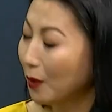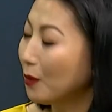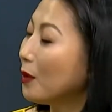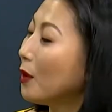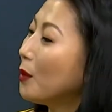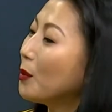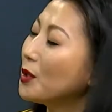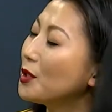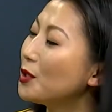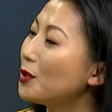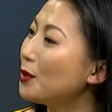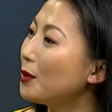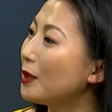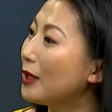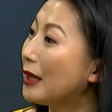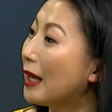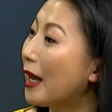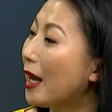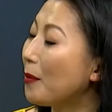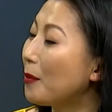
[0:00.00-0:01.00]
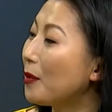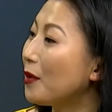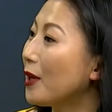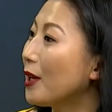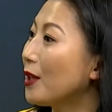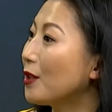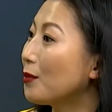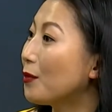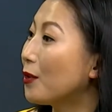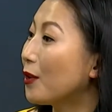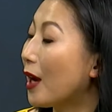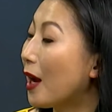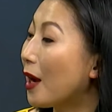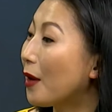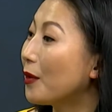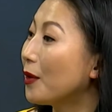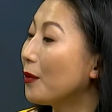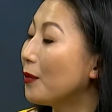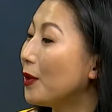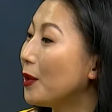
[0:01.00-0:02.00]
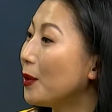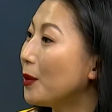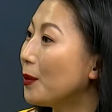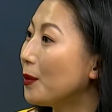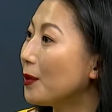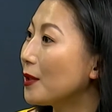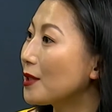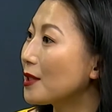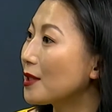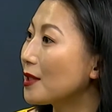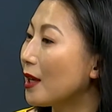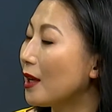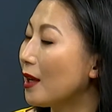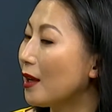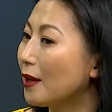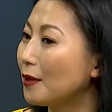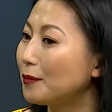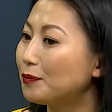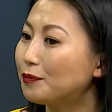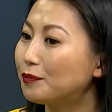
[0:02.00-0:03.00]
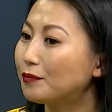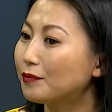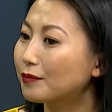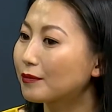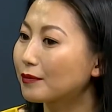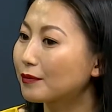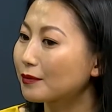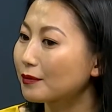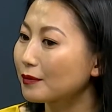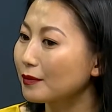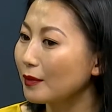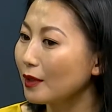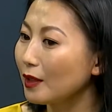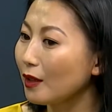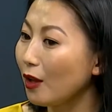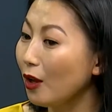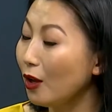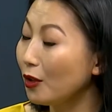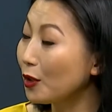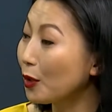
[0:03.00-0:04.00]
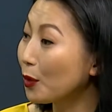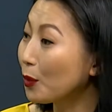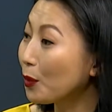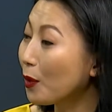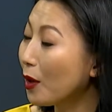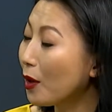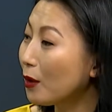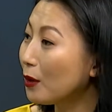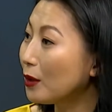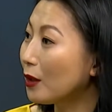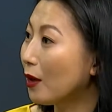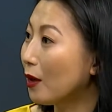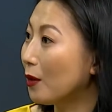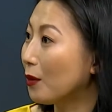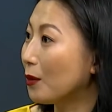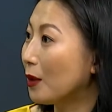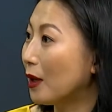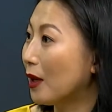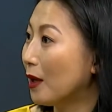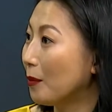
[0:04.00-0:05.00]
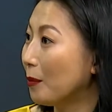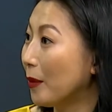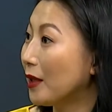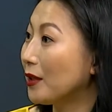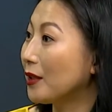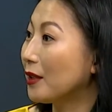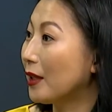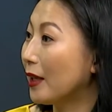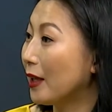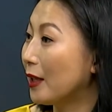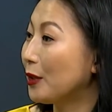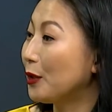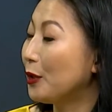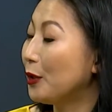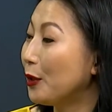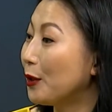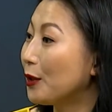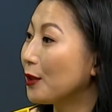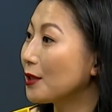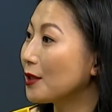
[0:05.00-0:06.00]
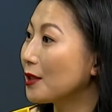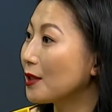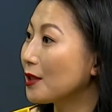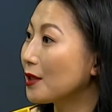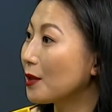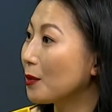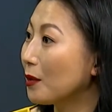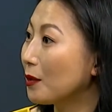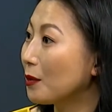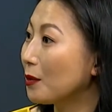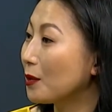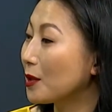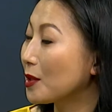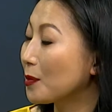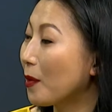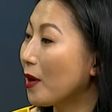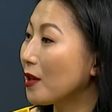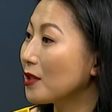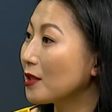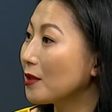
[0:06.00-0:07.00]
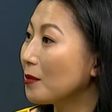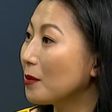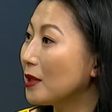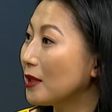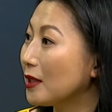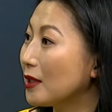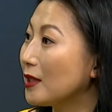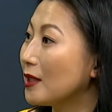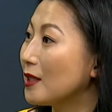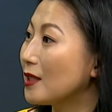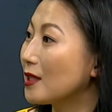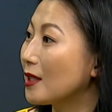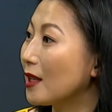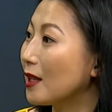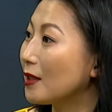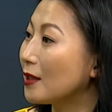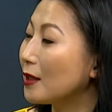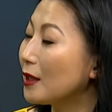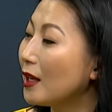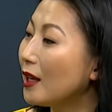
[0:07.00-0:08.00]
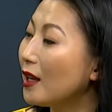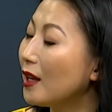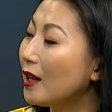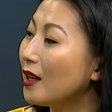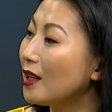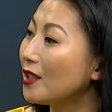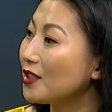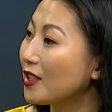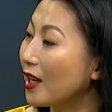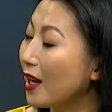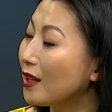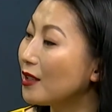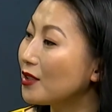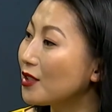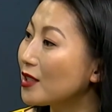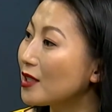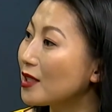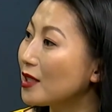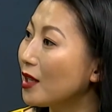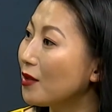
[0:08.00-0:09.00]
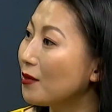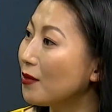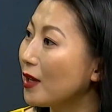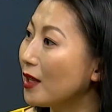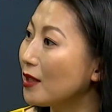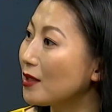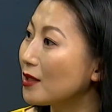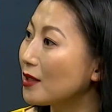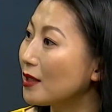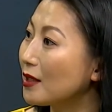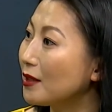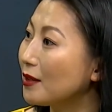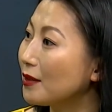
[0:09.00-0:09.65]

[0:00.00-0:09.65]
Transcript: would you elaborate for our viewers on the role of mental health nurses, responsibilities and challenges they face?